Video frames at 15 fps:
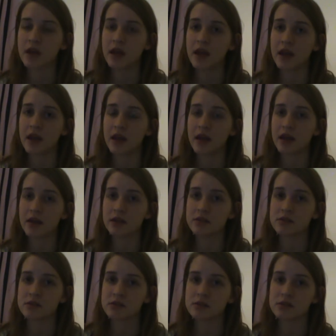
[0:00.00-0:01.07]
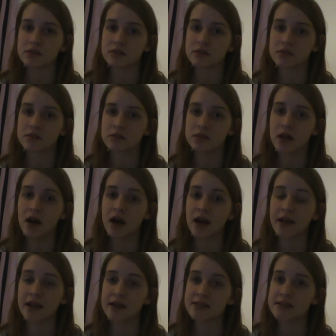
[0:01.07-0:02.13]
And yeah, I
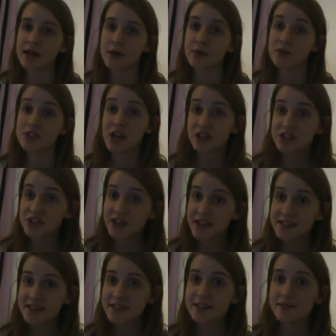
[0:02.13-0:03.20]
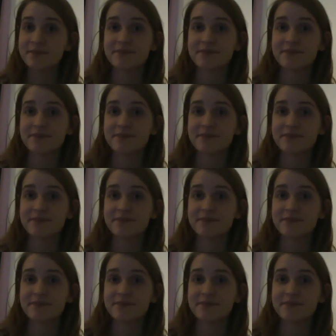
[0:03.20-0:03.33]
guess I will talk to you guys later.